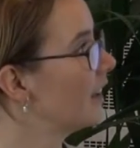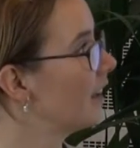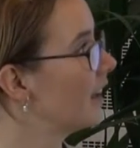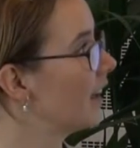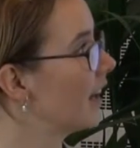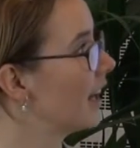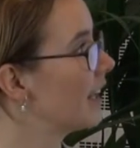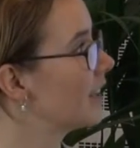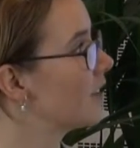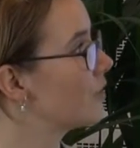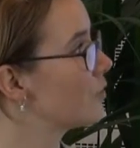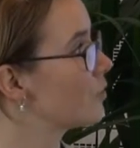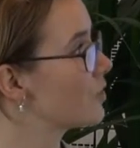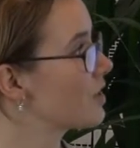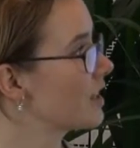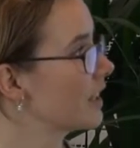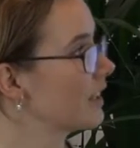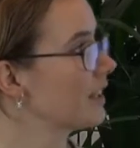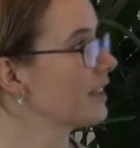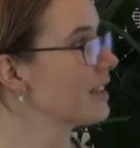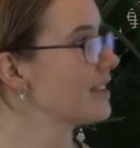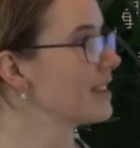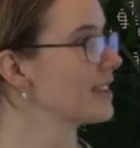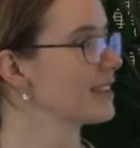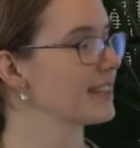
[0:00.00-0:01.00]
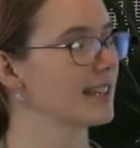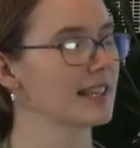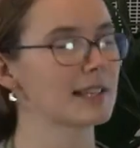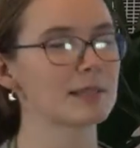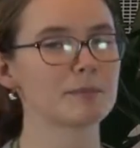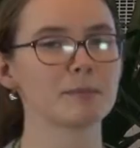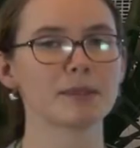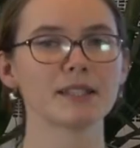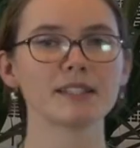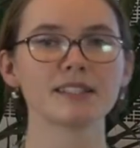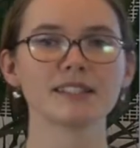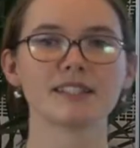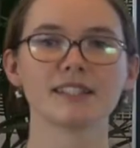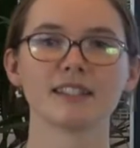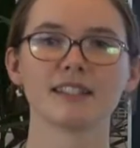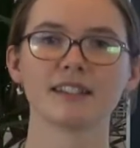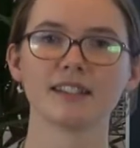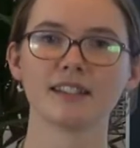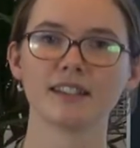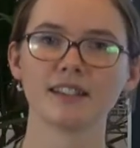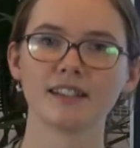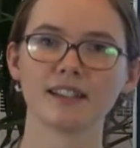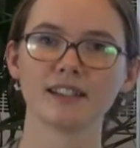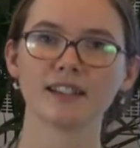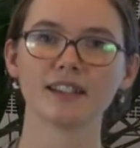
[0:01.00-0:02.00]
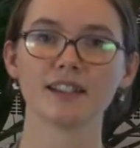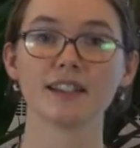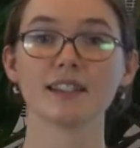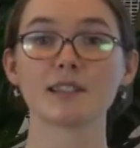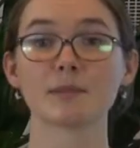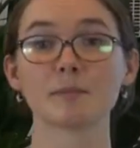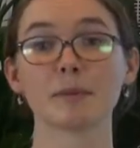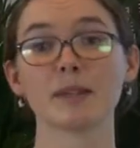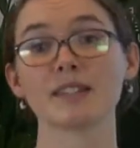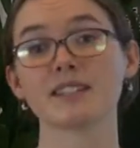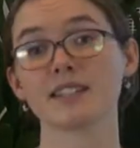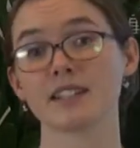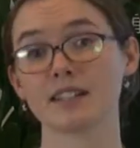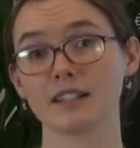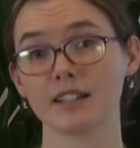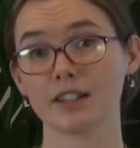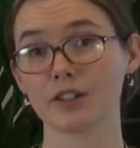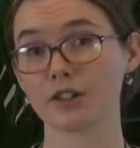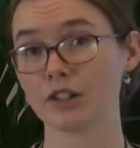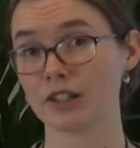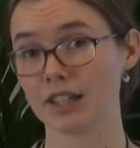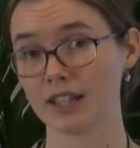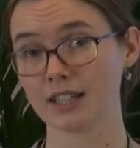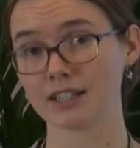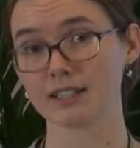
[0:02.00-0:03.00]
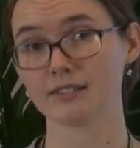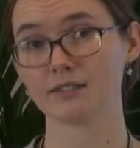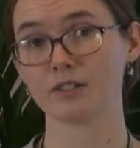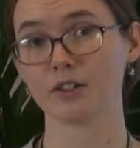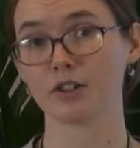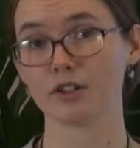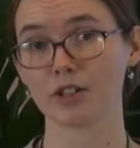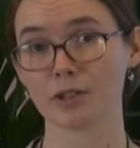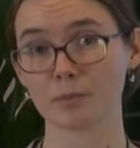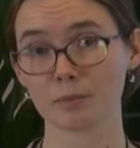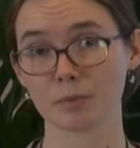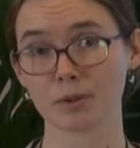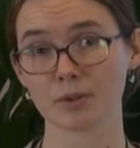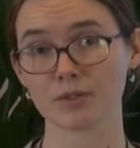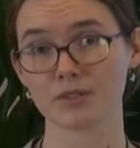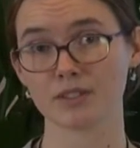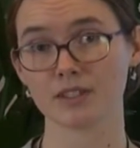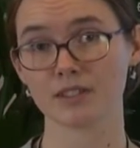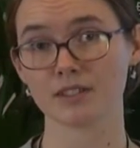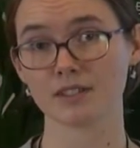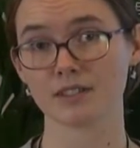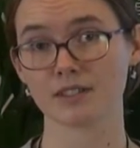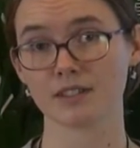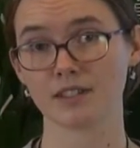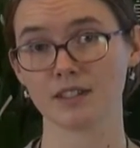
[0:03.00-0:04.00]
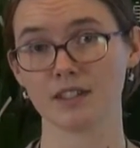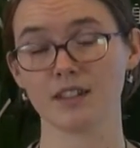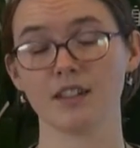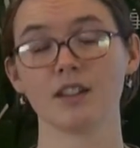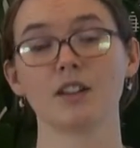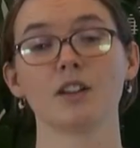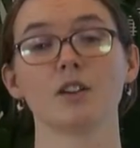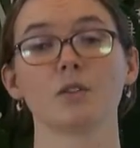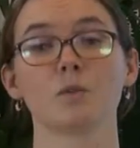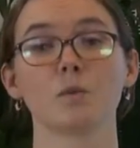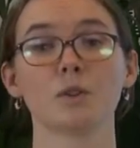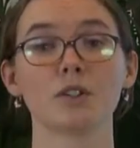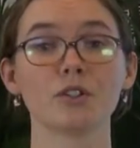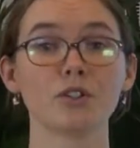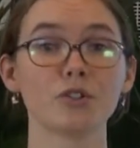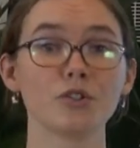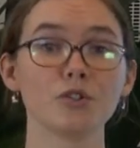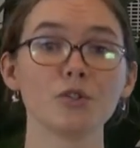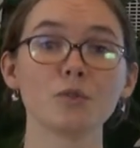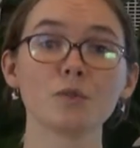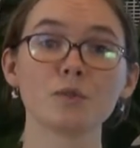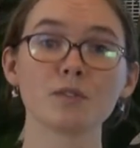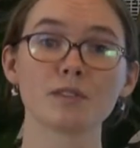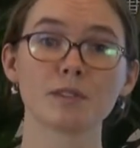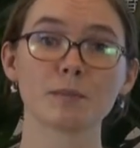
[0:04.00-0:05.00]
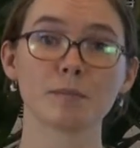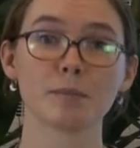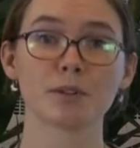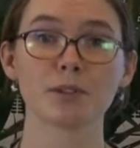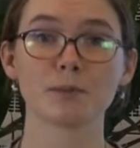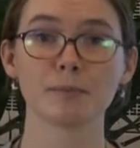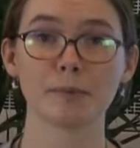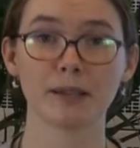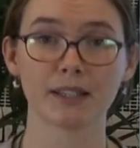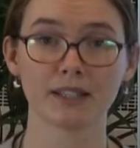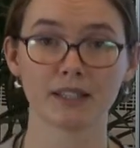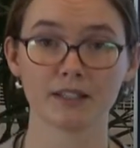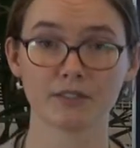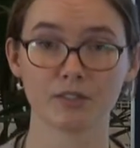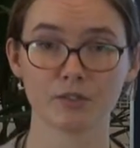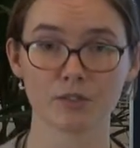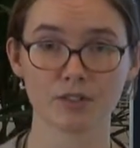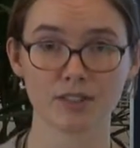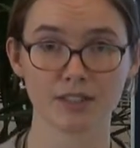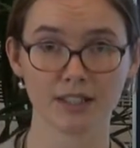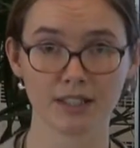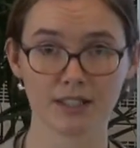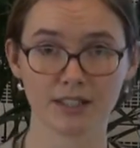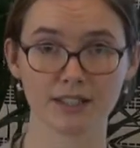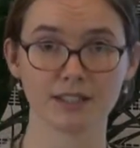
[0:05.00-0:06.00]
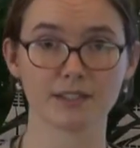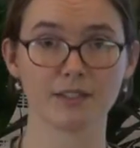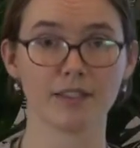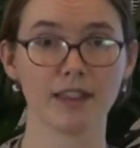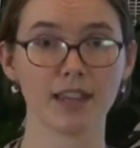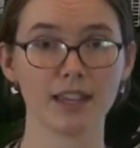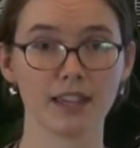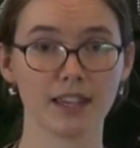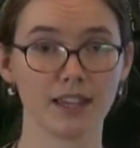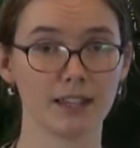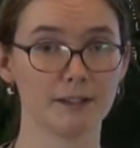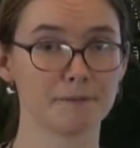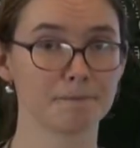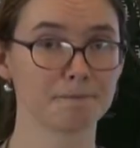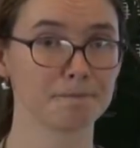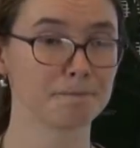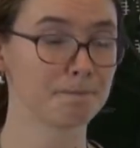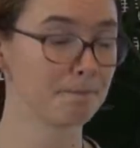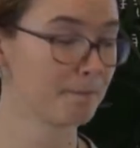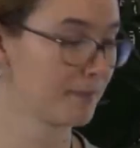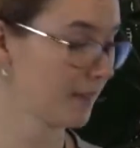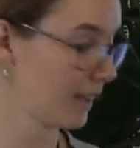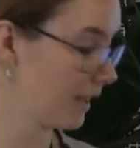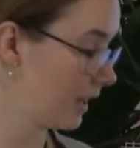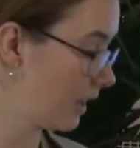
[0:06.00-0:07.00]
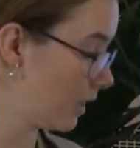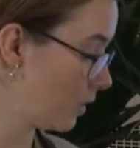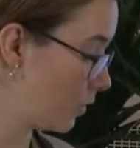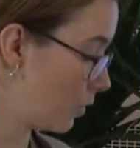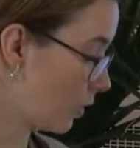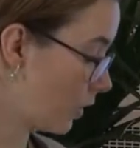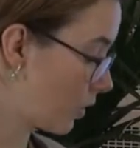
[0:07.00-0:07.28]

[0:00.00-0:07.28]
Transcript: And the resilience assessment is basically a collective learning process where you use the perspective of resilience thinking to